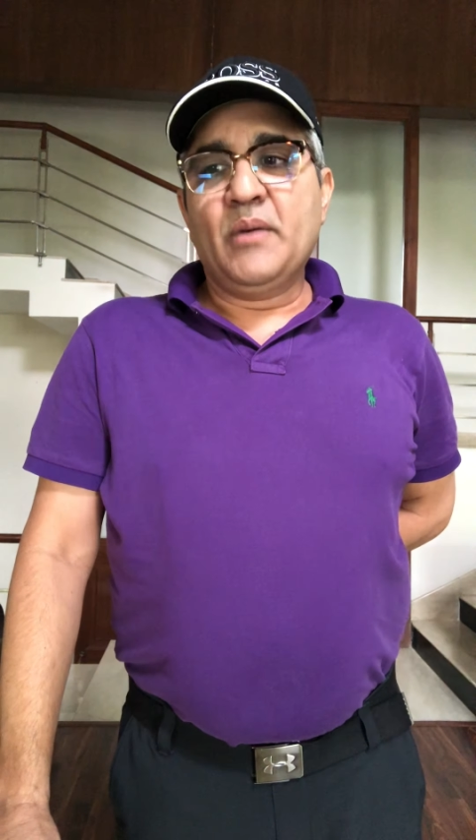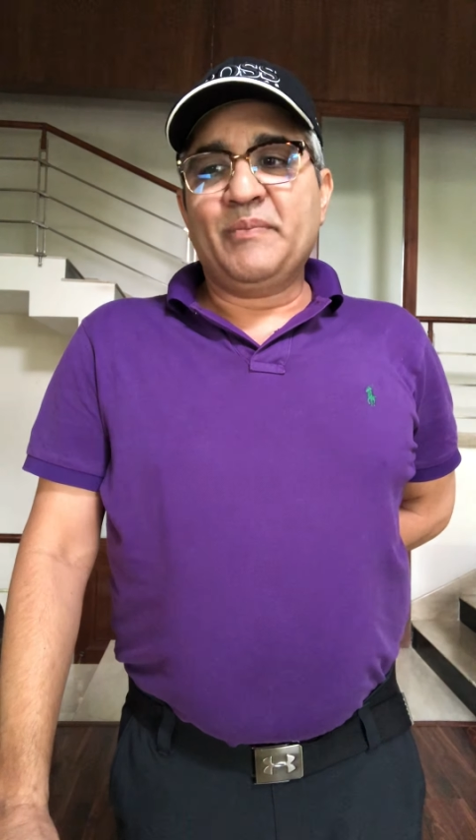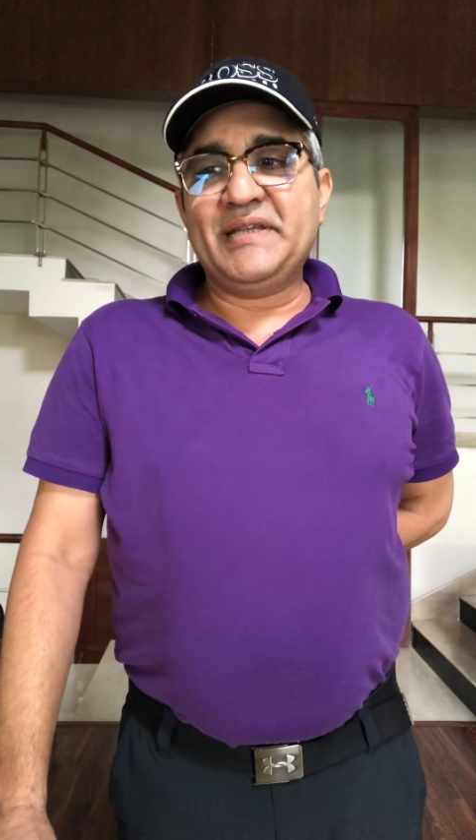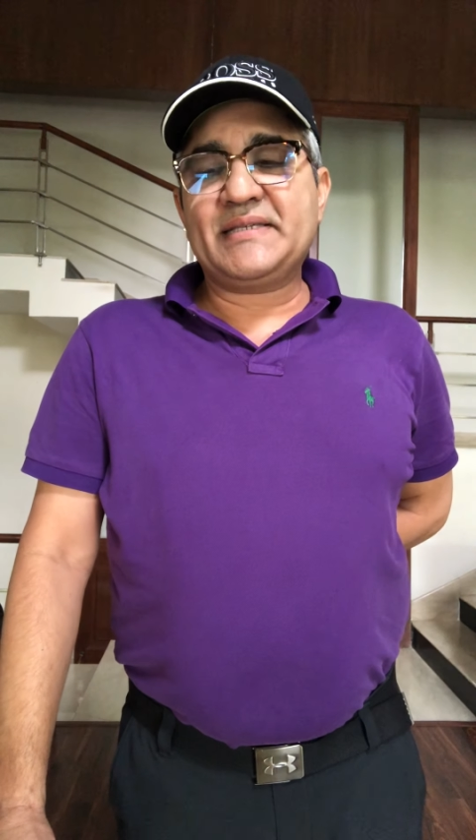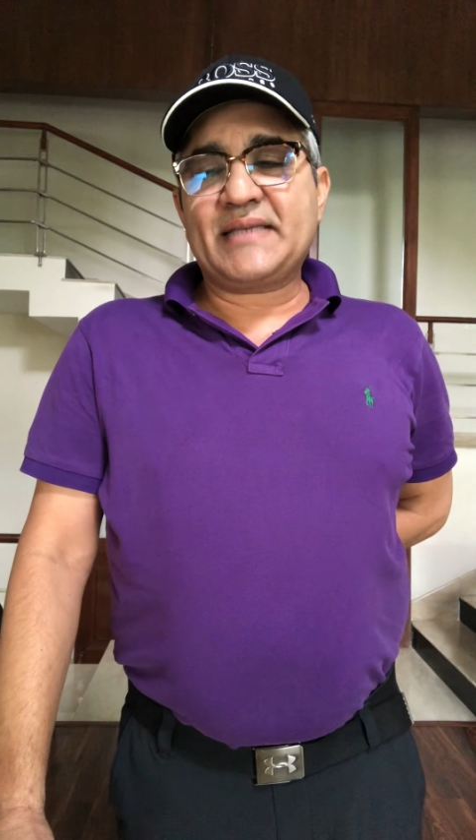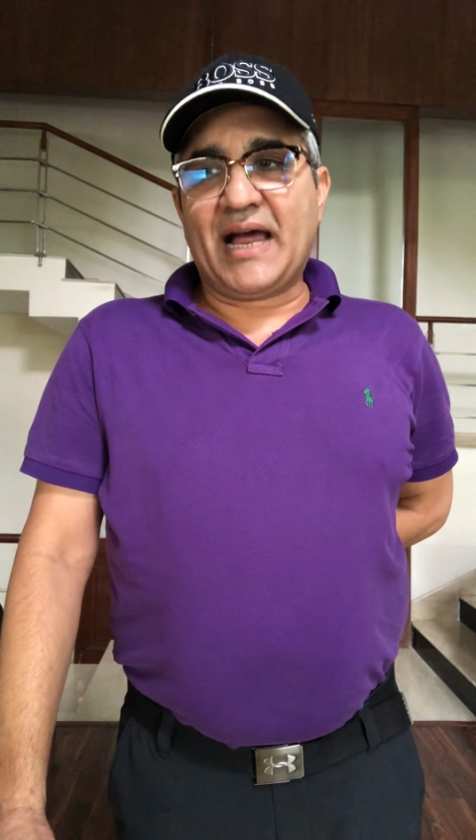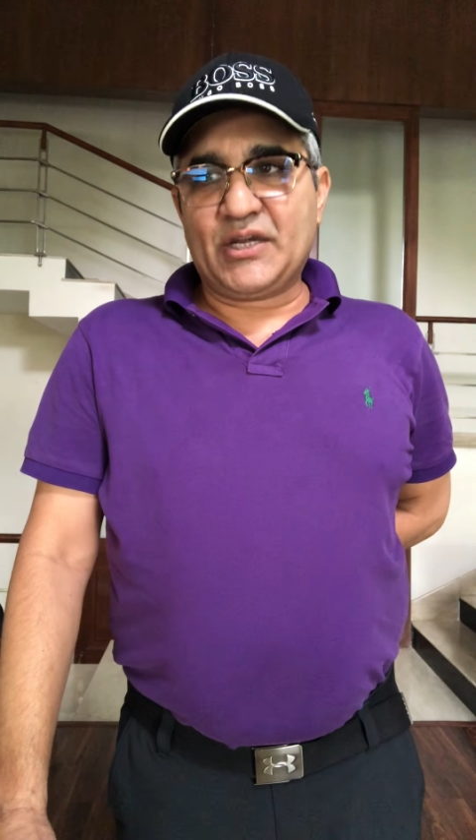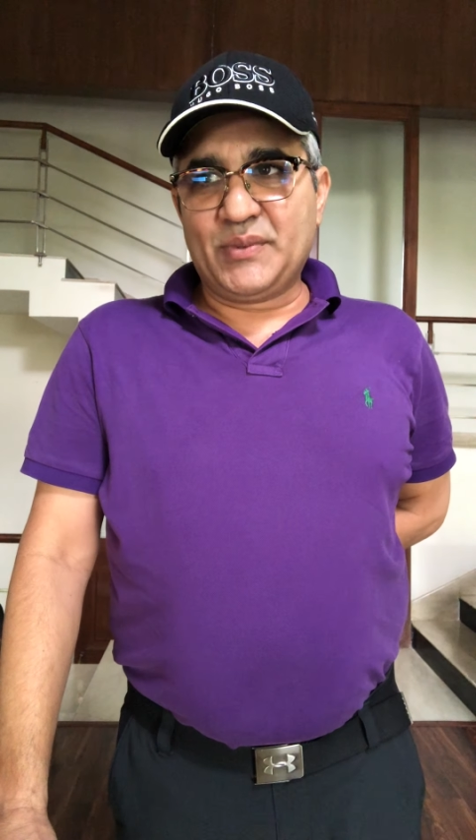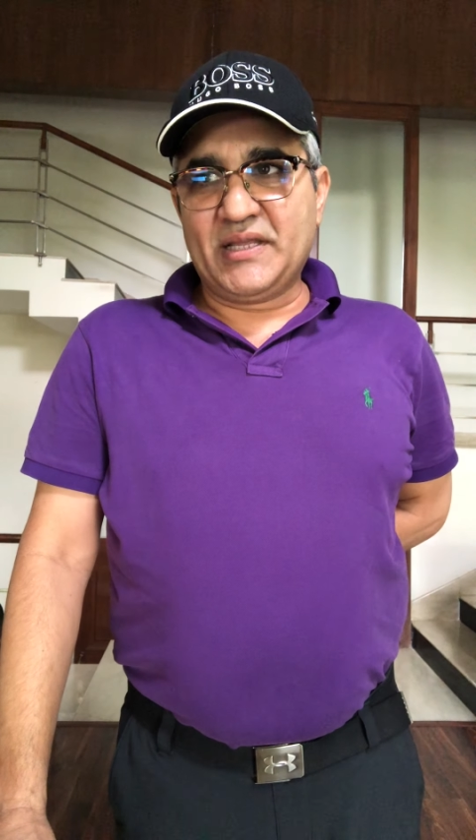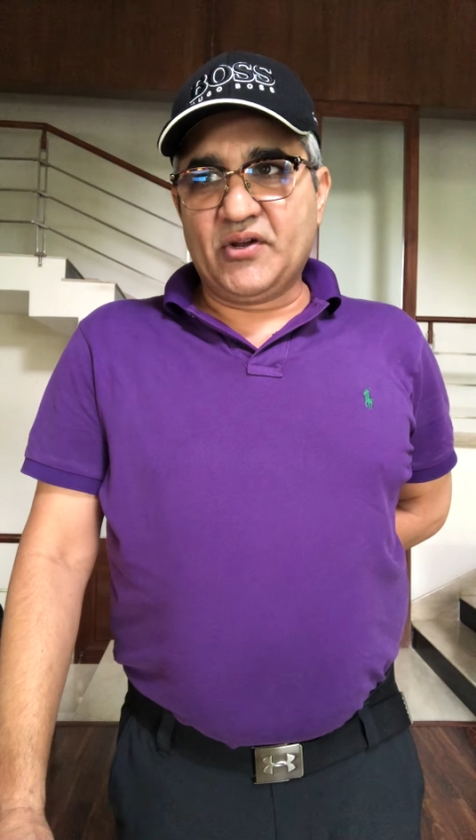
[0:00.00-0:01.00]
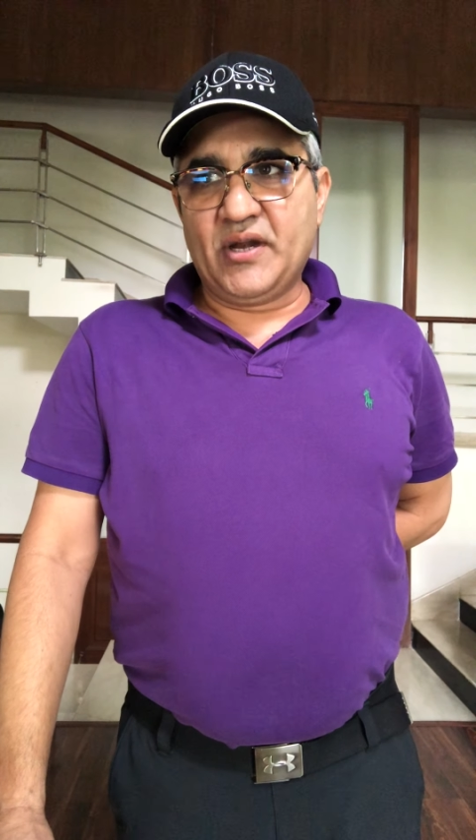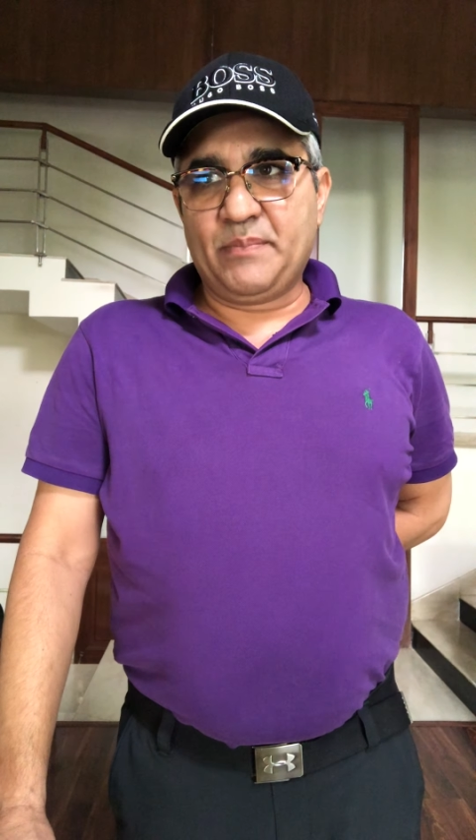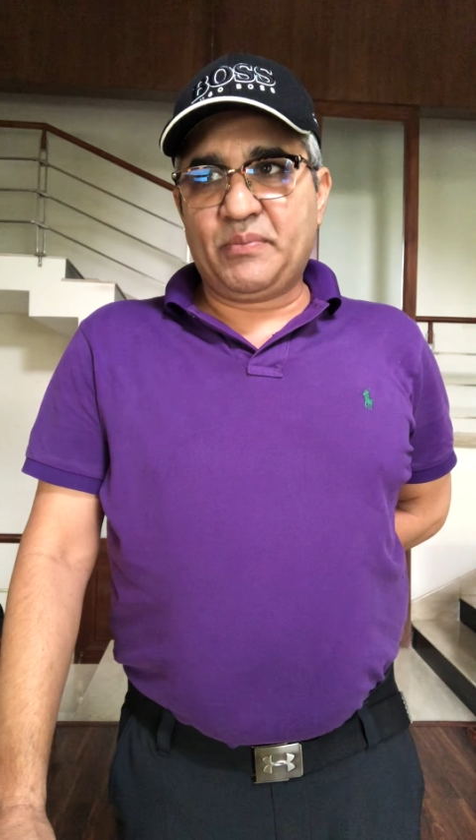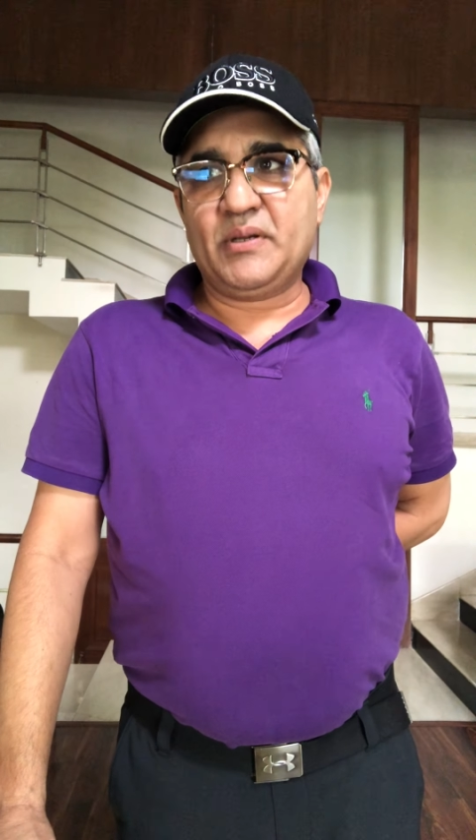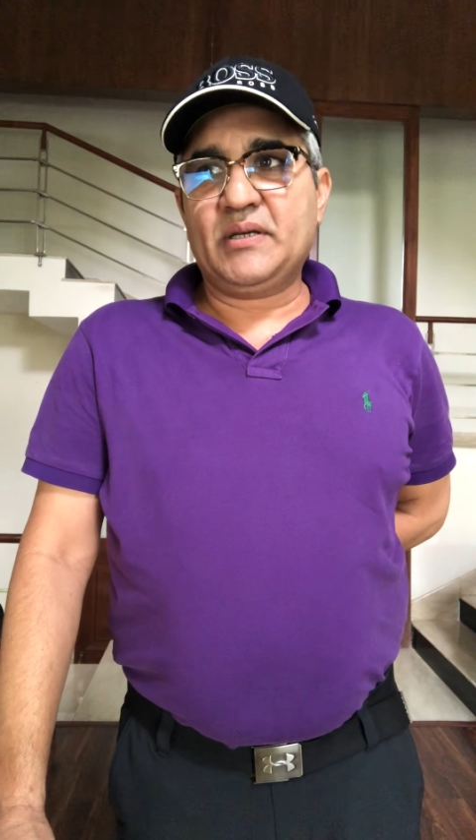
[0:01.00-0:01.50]
Please start with the
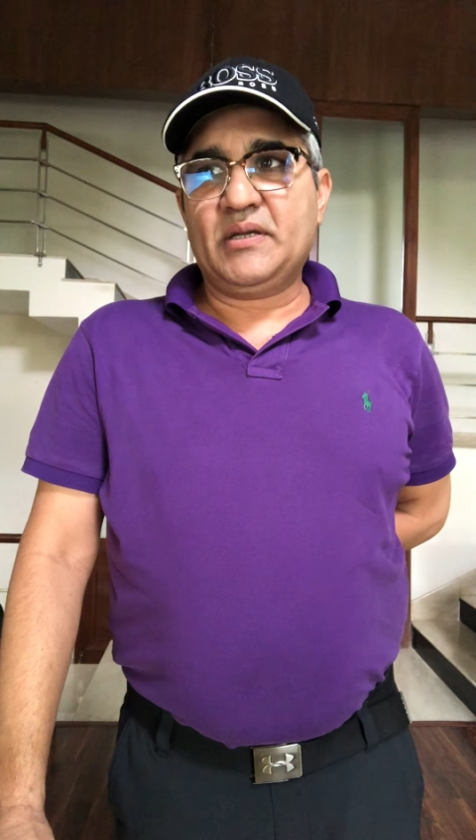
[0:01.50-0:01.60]
grip.